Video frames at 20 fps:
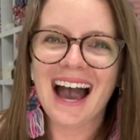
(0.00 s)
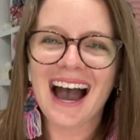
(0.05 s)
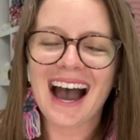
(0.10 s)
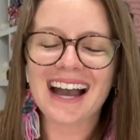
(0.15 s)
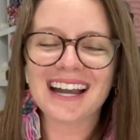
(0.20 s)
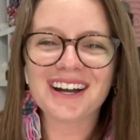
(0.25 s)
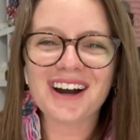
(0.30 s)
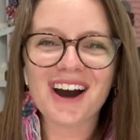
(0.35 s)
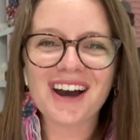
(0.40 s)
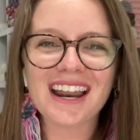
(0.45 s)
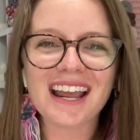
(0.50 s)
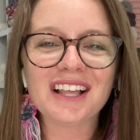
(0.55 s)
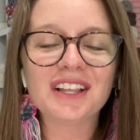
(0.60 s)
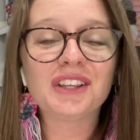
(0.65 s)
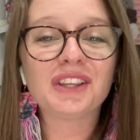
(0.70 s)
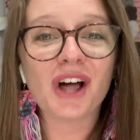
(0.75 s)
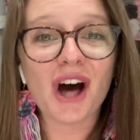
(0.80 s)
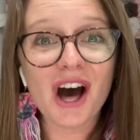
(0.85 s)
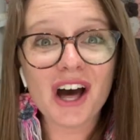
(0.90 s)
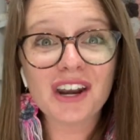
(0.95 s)
I got a
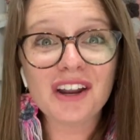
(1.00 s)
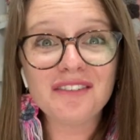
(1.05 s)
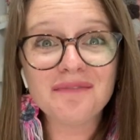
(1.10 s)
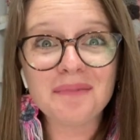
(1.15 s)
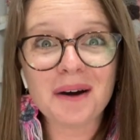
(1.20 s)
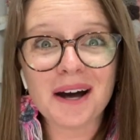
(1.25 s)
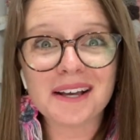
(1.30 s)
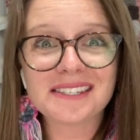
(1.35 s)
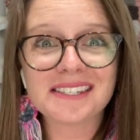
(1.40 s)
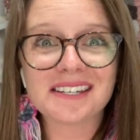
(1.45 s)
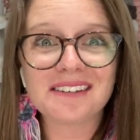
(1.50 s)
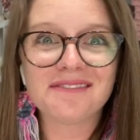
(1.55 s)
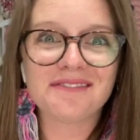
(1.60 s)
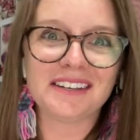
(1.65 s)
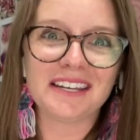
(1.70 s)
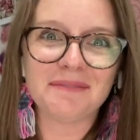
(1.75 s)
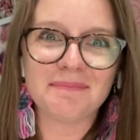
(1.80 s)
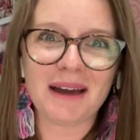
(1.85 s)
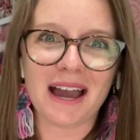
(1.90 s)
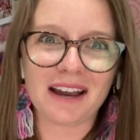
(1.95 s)
lot of positive
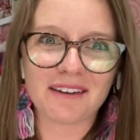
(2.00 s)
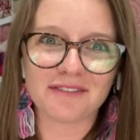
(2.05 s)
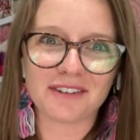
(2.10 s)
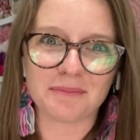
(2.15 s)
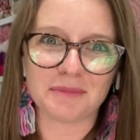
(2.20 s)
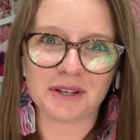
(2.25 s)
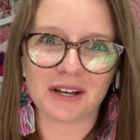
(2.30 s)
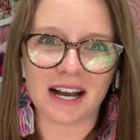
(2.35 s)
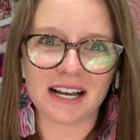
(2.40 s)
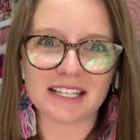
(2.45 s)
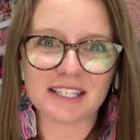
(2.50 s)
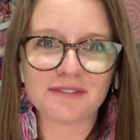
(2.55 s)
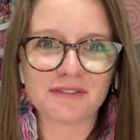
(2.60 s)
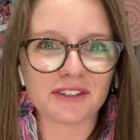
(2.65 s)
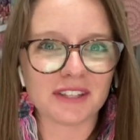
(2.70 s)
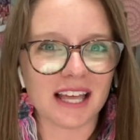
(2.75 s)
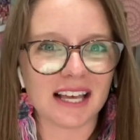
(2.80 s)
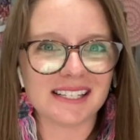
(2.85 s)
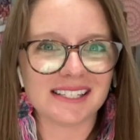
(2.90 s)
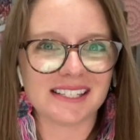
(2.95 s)
feedback from you guys for
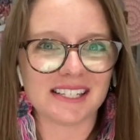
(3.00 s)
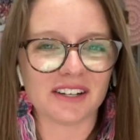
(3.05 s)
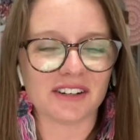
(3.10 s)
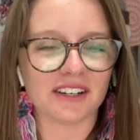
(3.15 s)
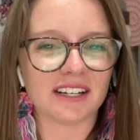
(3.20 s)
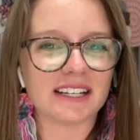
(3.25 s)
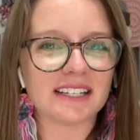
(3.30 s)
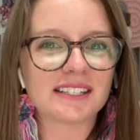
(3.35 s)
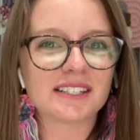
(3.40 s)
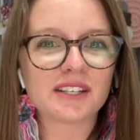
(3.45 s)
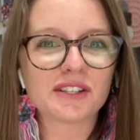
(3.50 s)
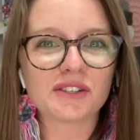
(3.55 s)
that series,